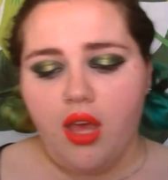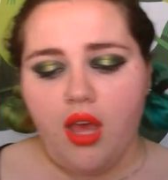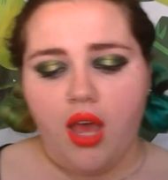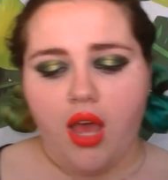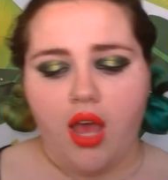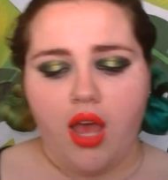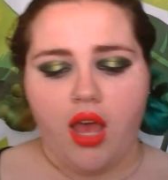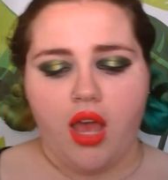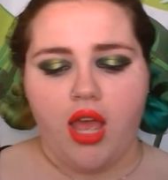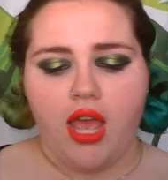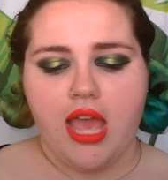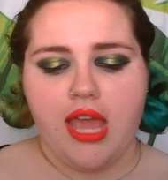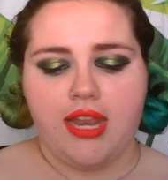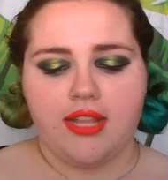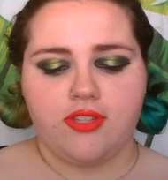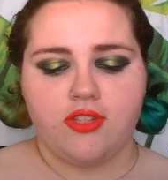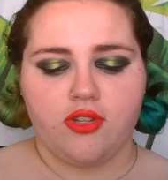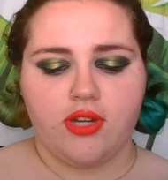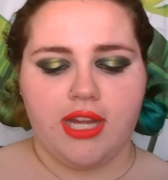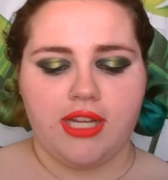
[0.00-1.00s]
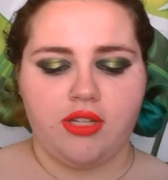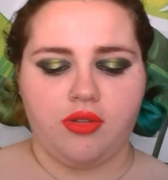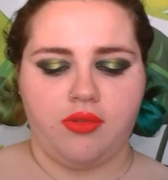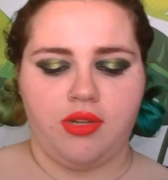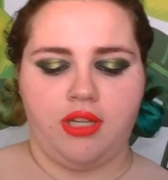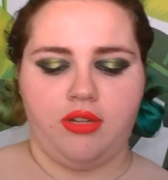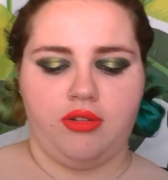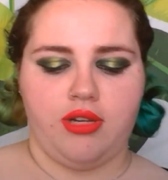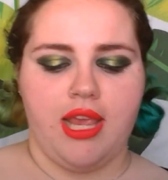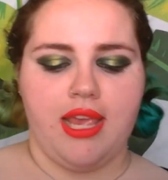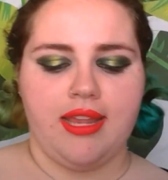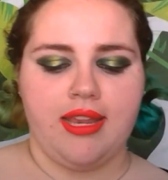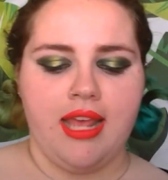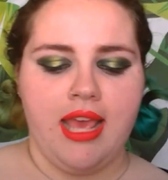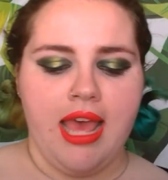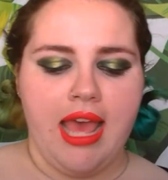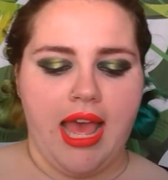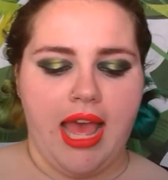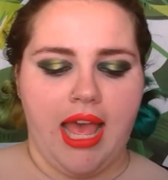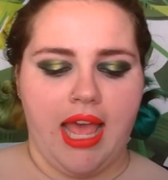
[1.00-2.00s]
And it's trying to recreate
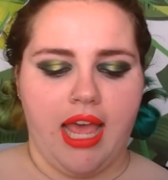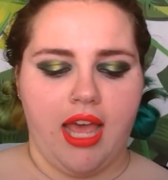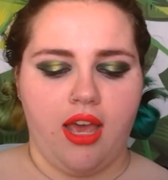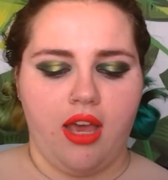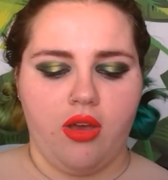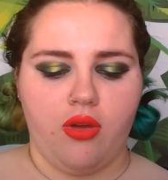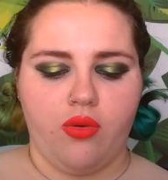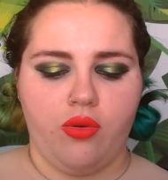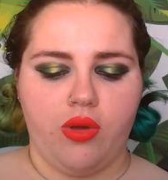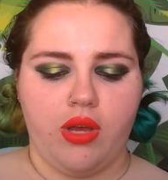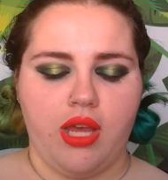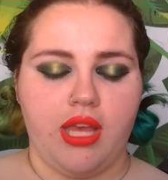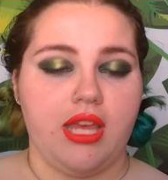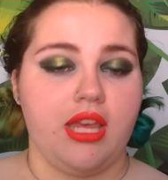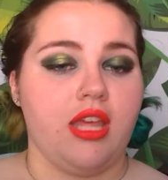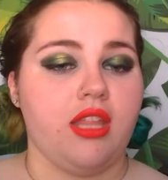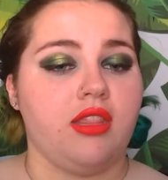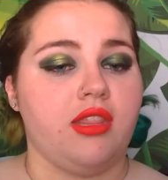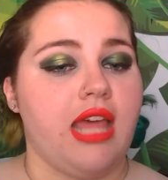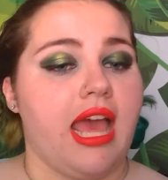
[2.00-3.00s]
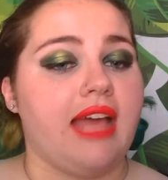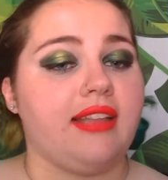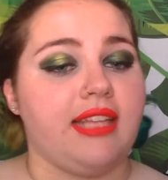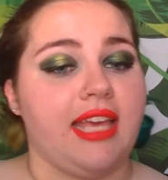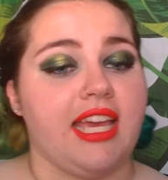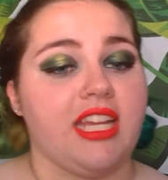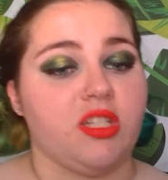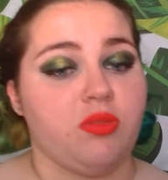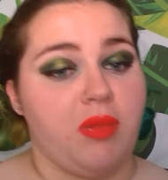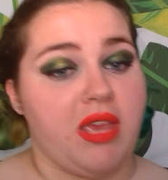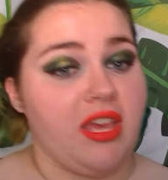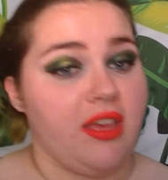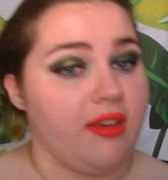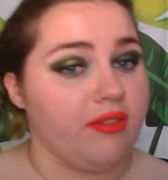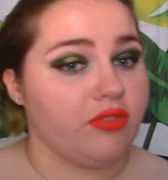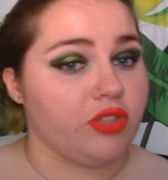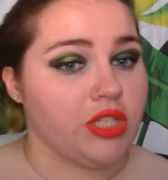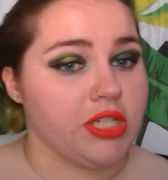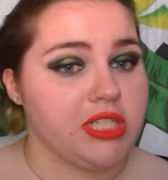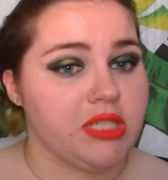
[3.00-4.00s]
how that land may
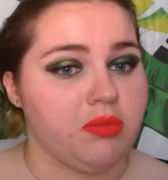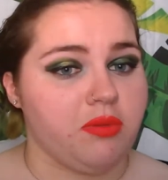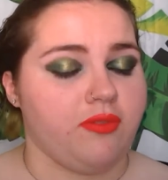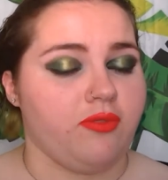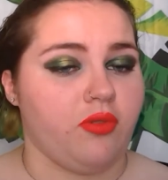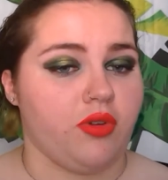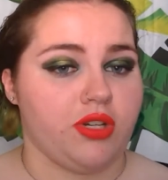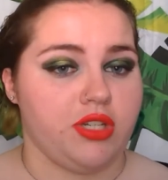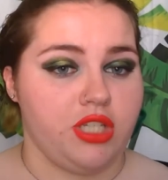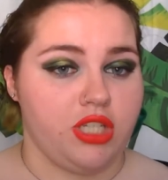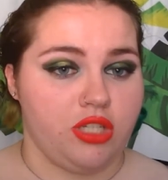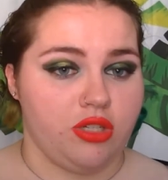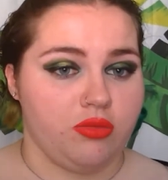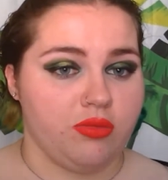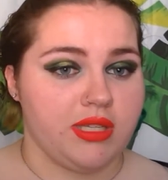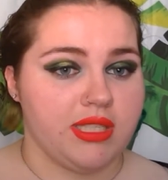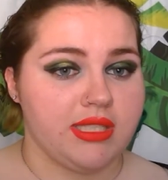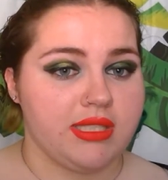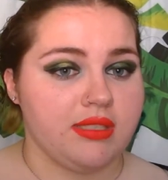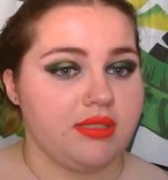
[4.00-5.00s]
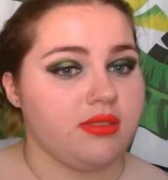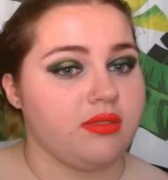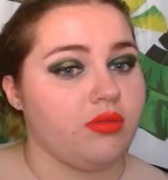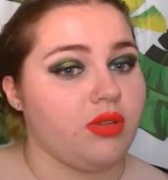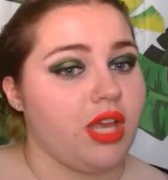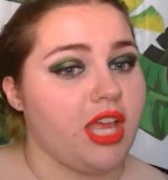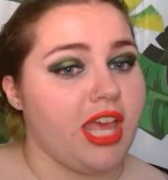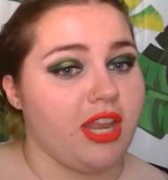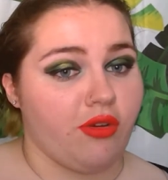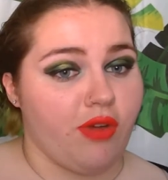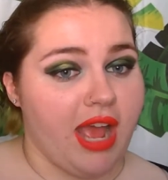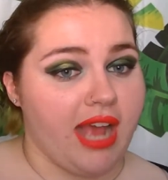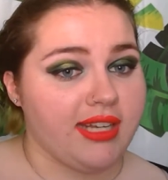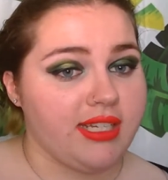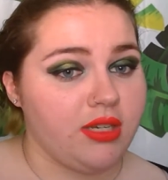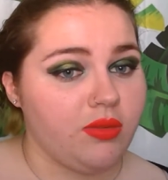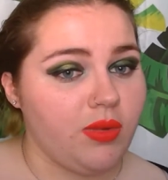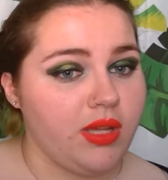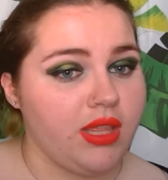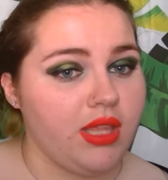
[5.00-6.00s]
have looked before humans
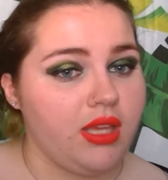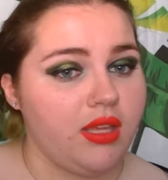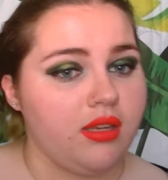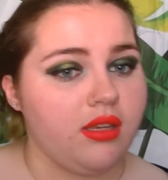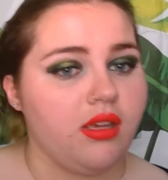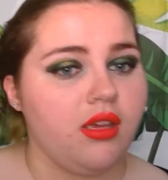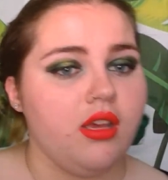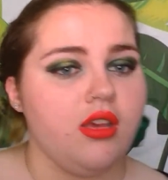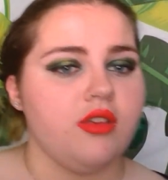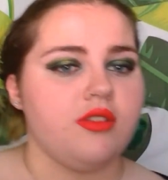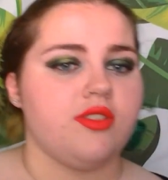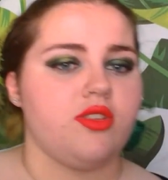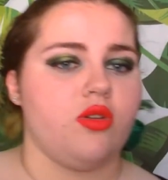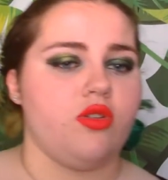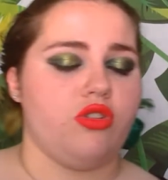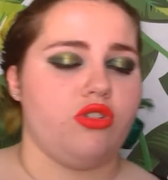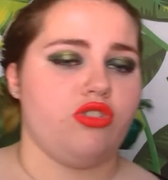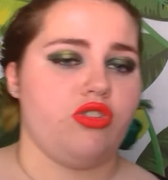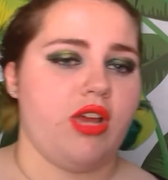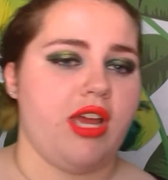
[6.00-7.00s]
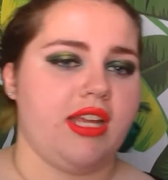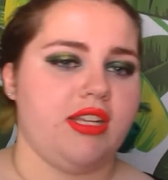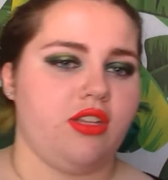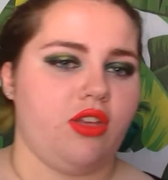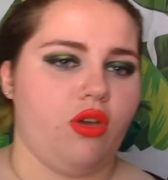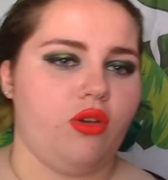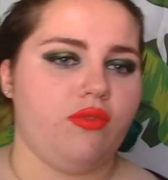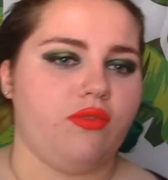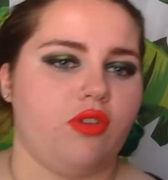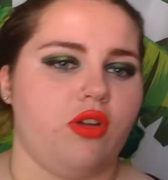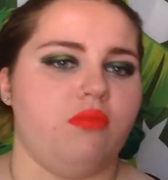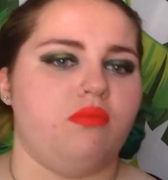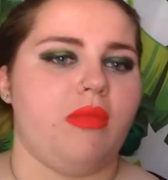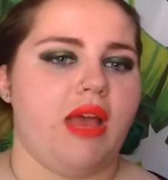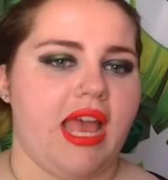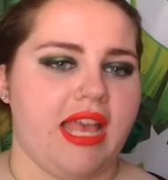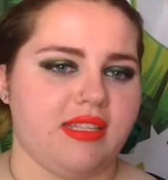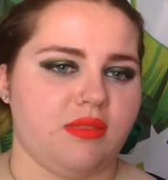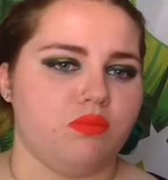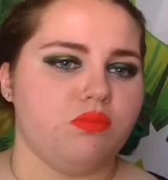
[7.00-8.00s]
interacted with it. So you're trying to go from
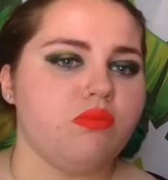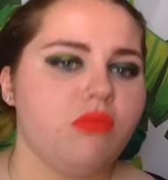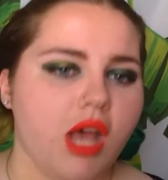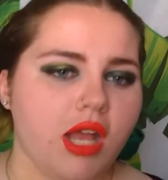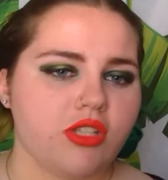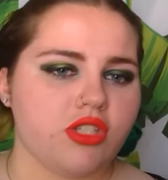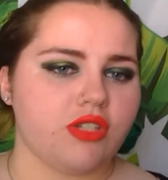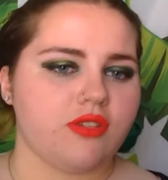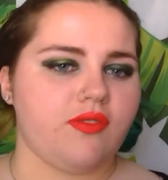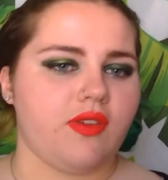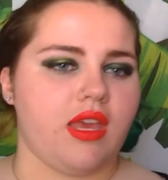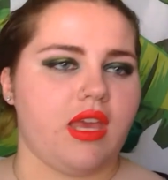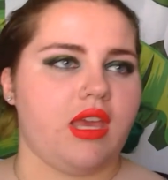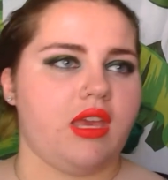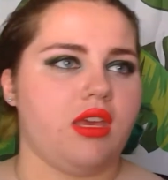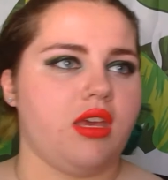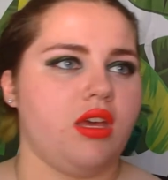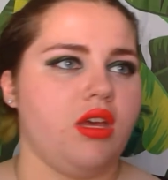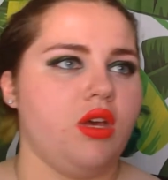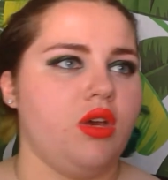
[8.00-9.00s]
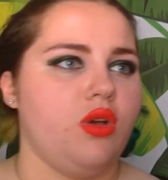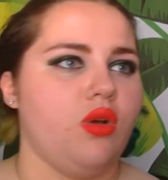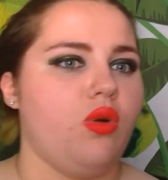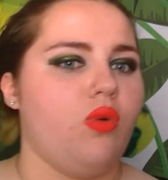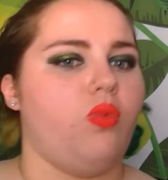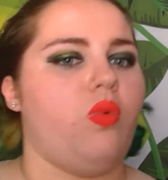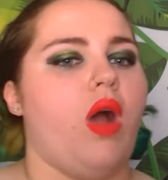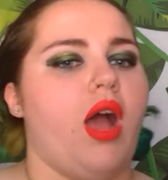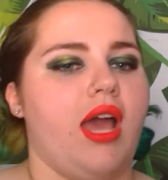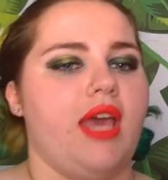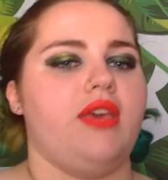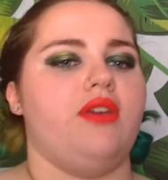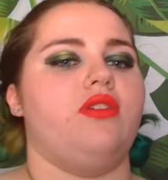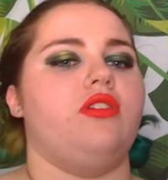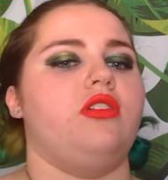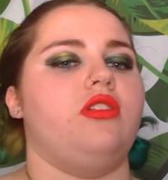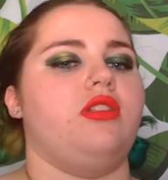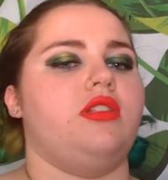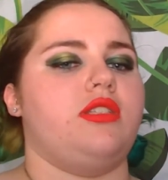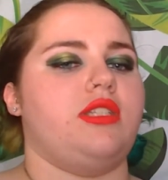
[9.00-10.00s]
as much of a
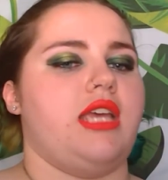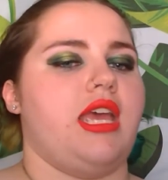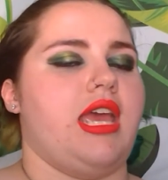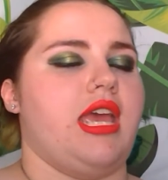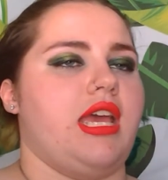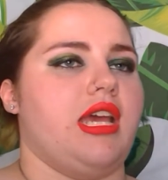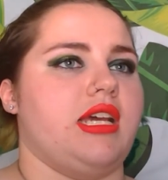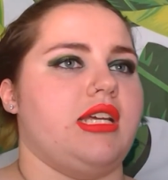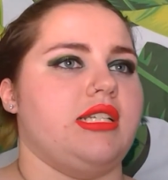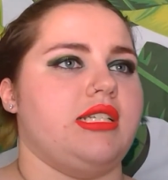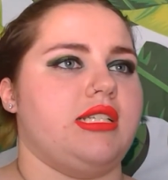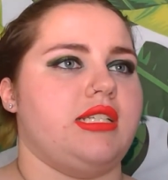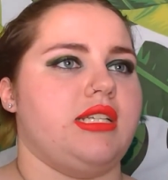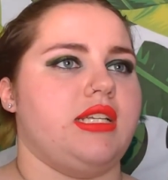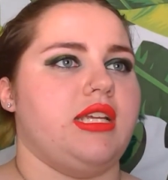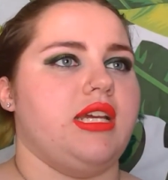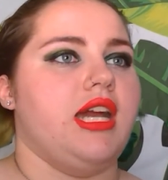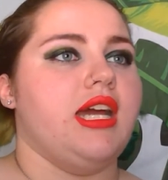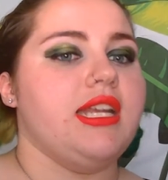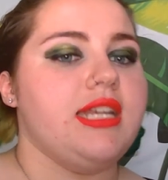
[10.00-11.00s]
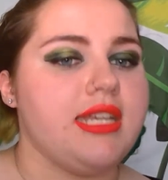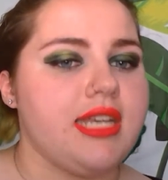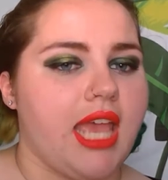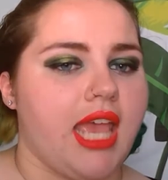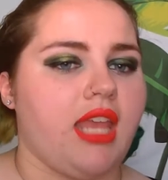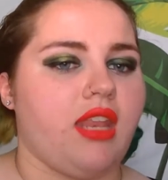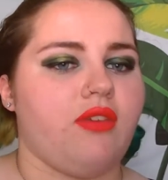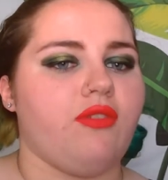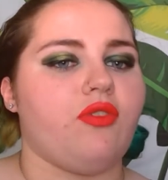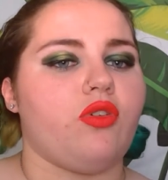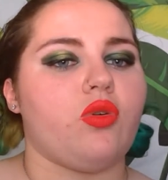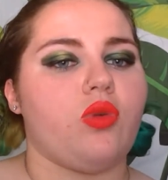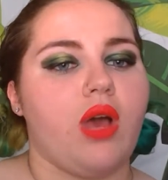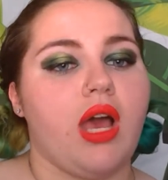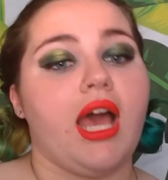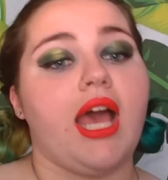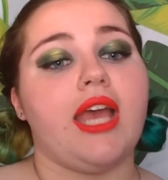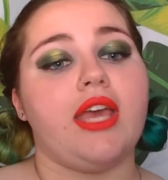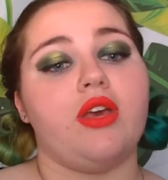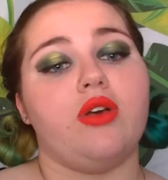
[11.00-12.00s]
wild and native
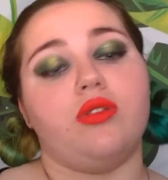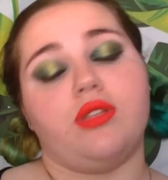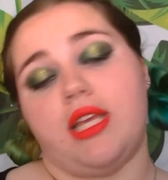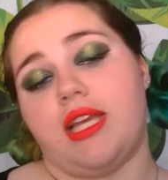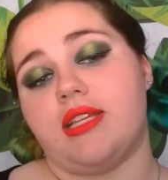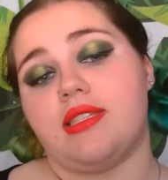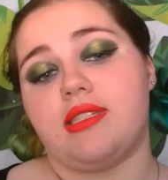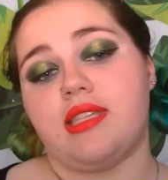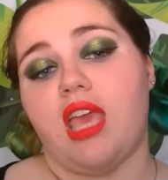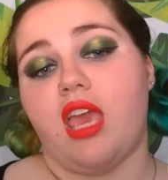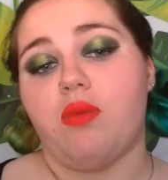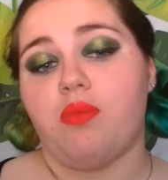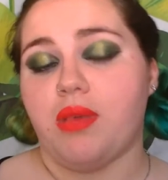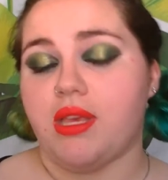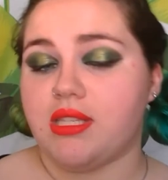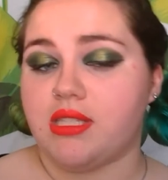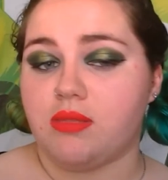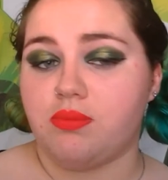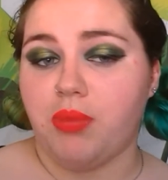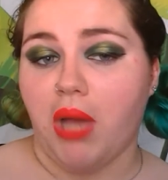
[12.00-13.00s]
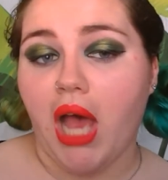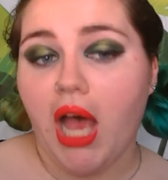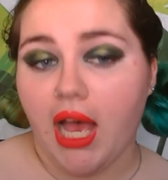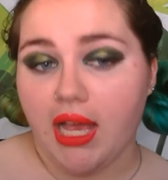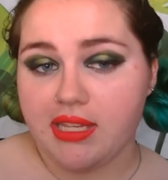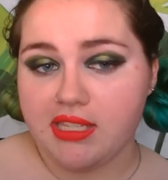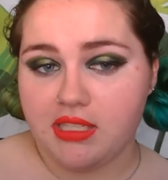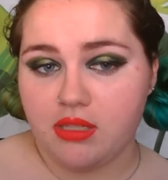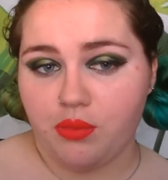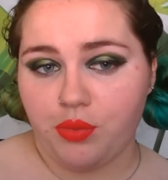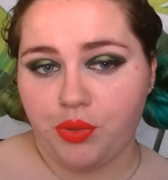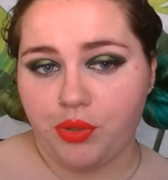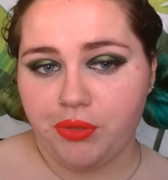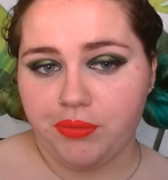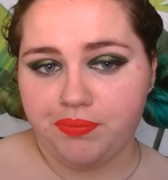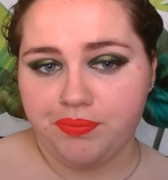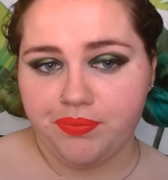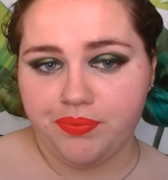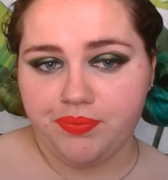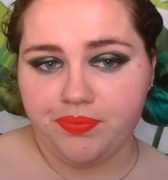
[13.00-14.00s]
Ohio landscape as possible.